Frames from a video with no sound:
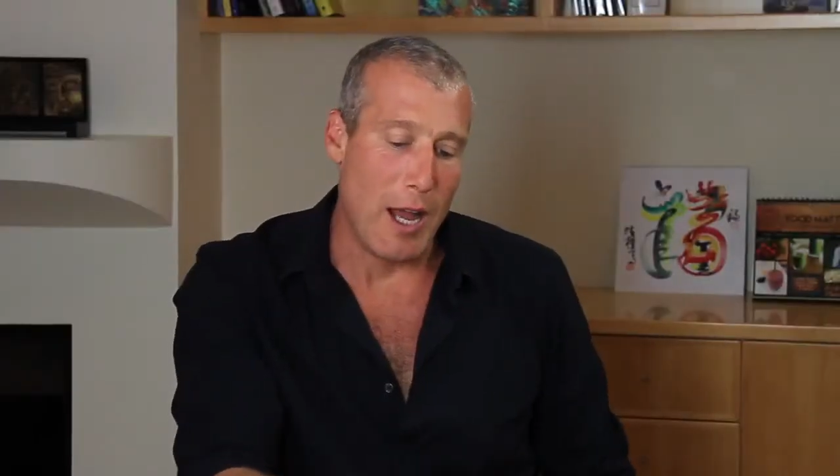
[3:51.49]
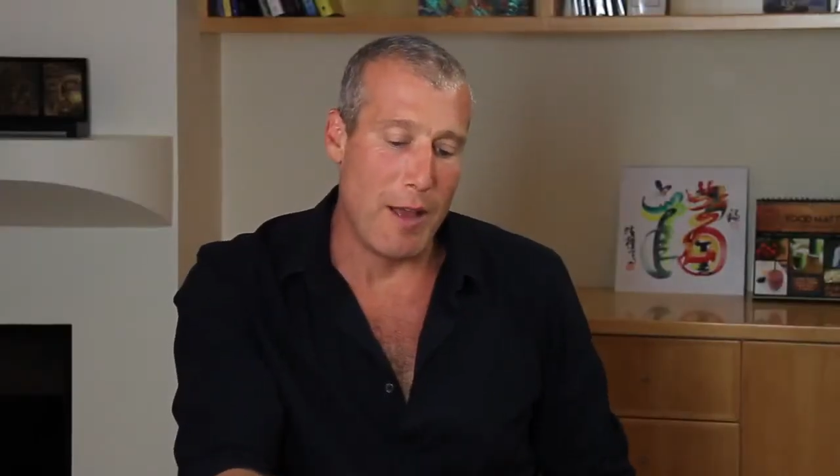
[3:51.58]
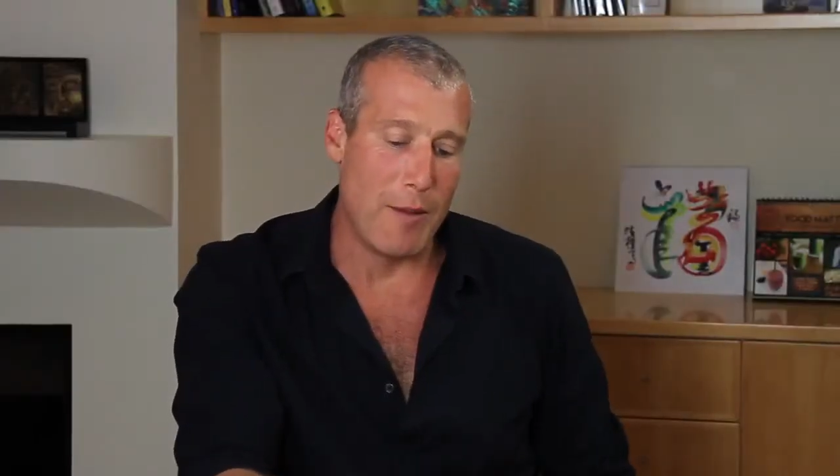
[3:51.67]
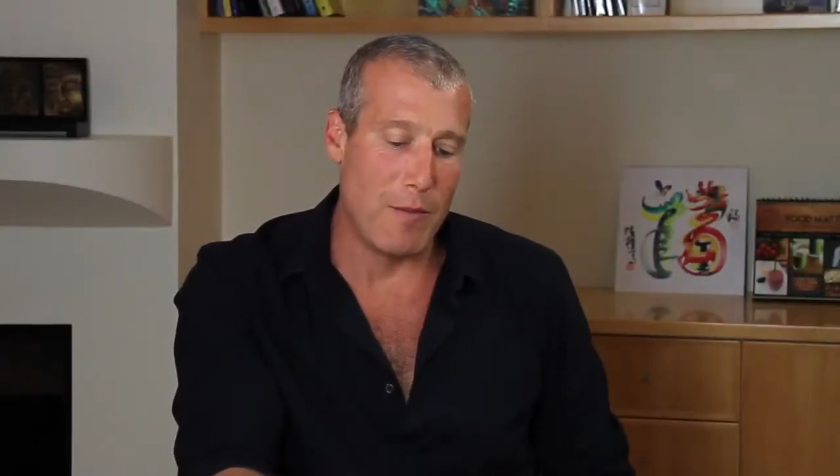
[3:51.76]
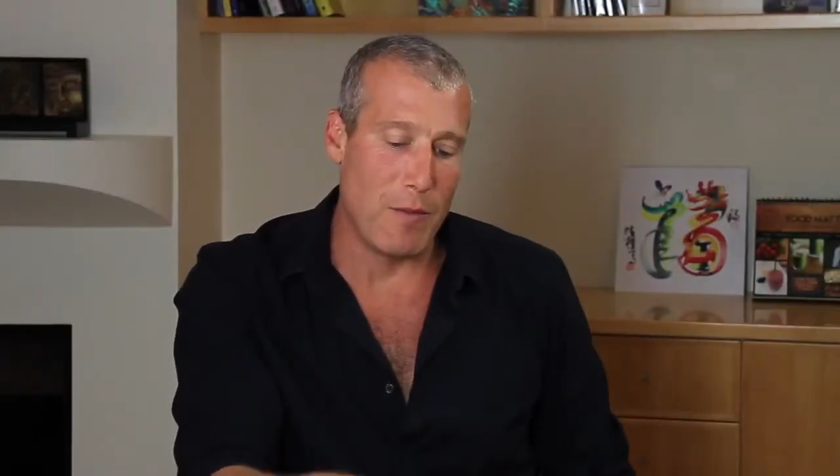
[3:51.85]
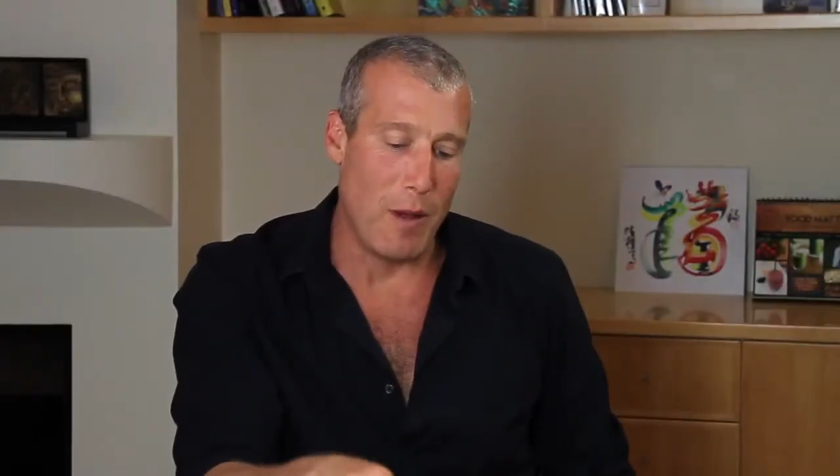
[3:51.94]

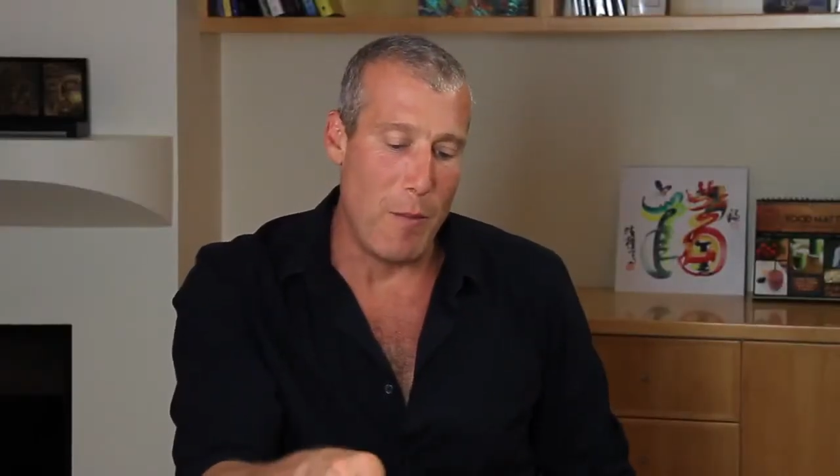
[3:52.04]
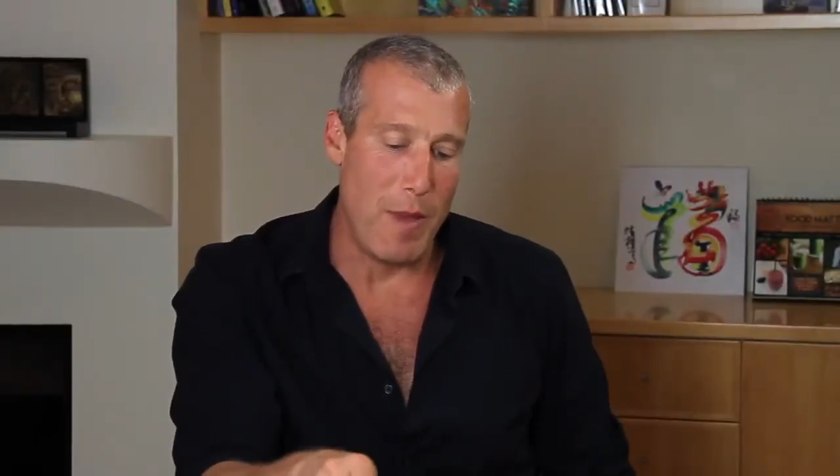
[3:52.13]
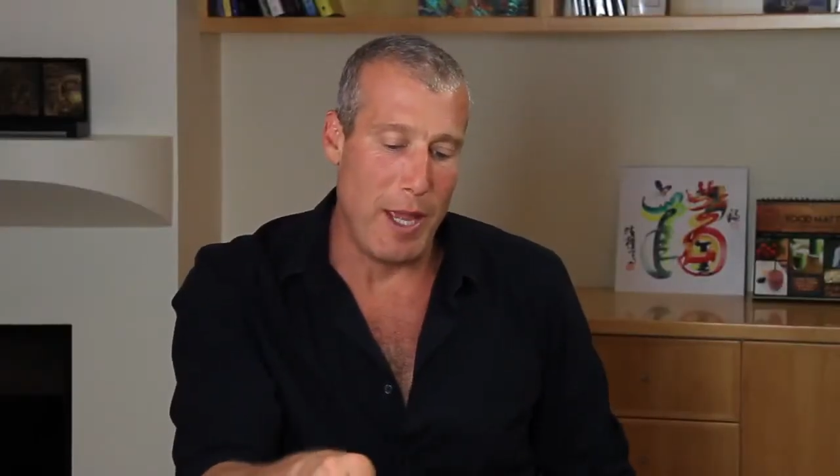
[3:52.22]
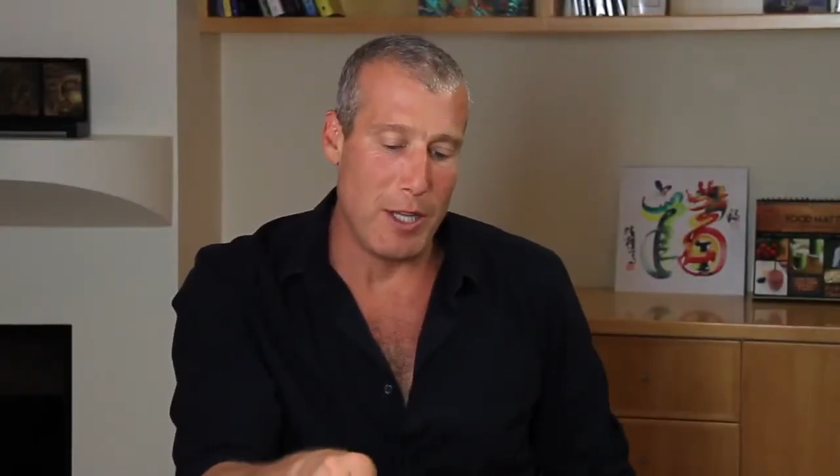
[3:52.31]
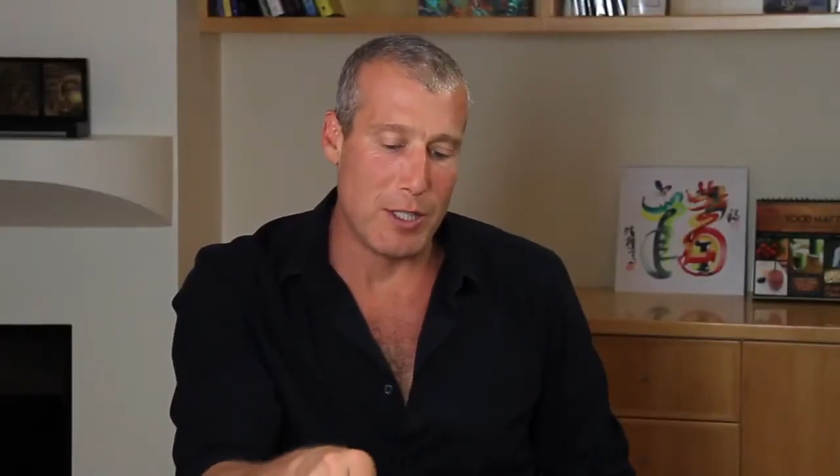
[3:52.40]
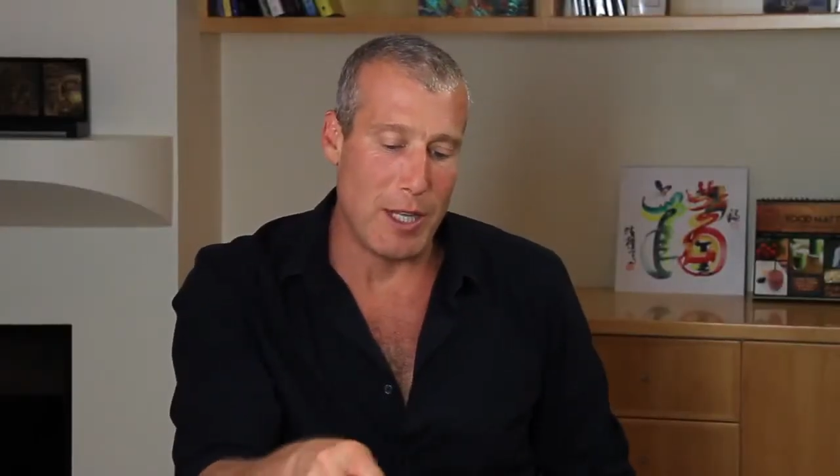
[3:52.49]
am
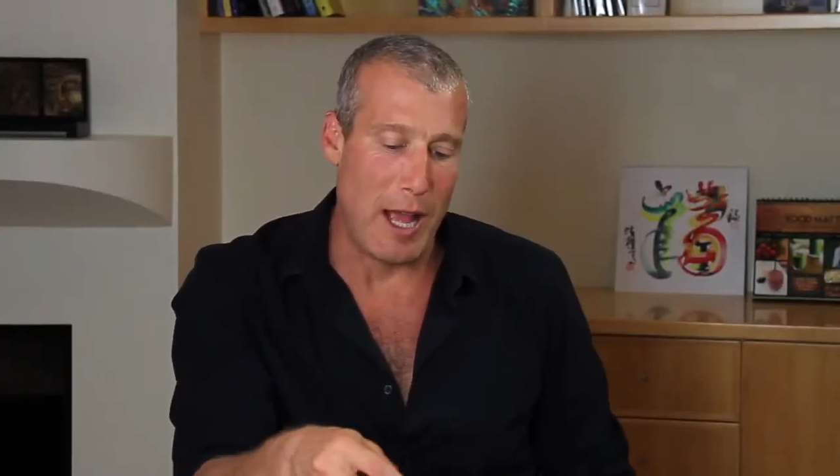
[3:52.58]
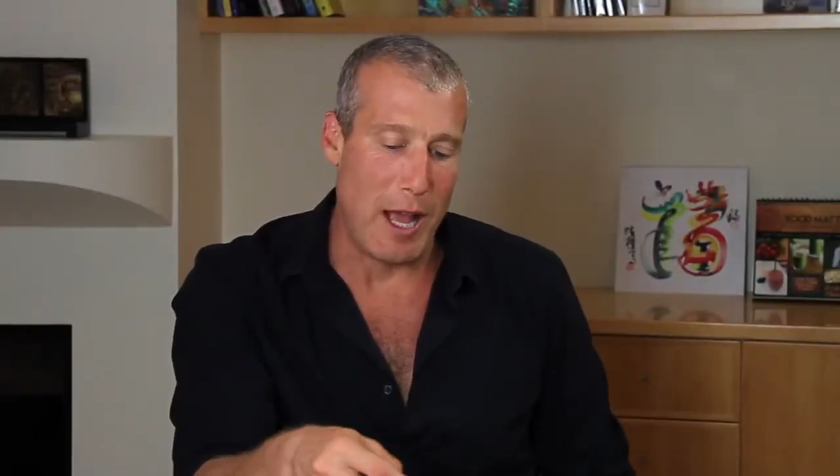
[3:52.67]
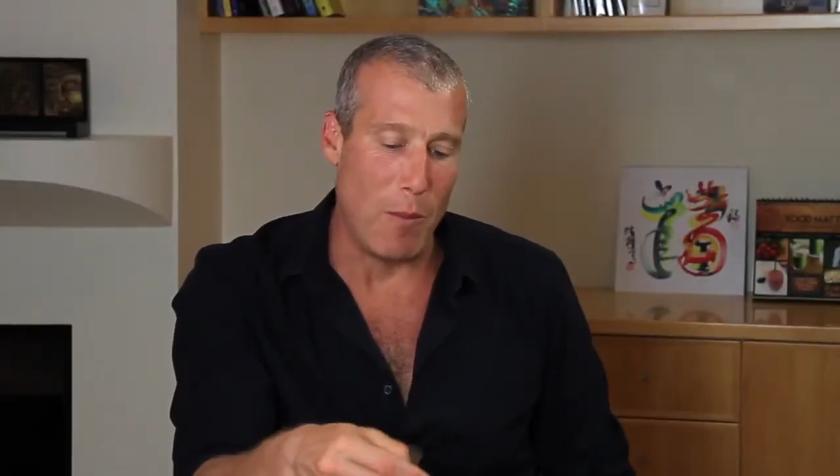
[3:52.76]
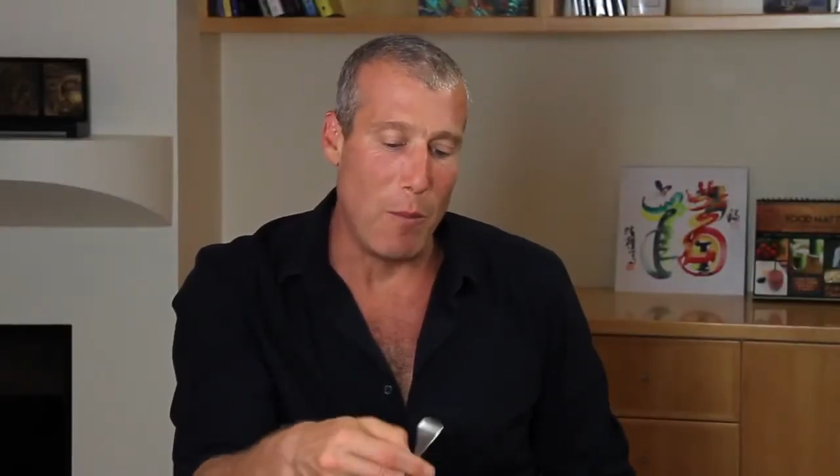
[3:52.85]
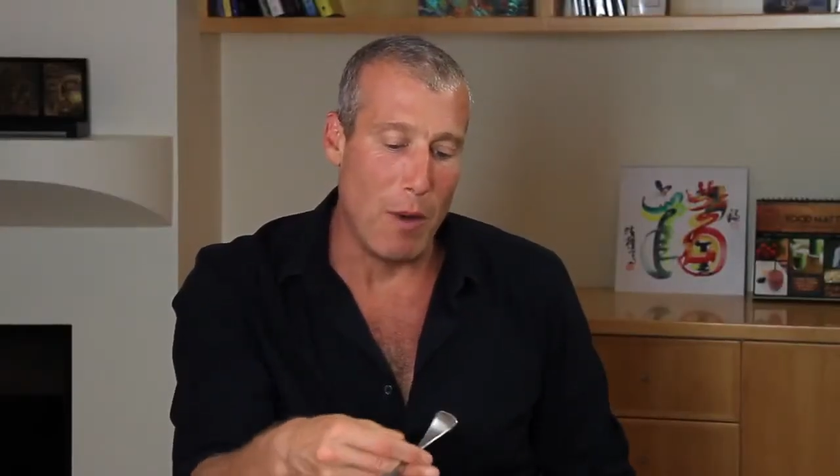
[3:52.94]
amazed at how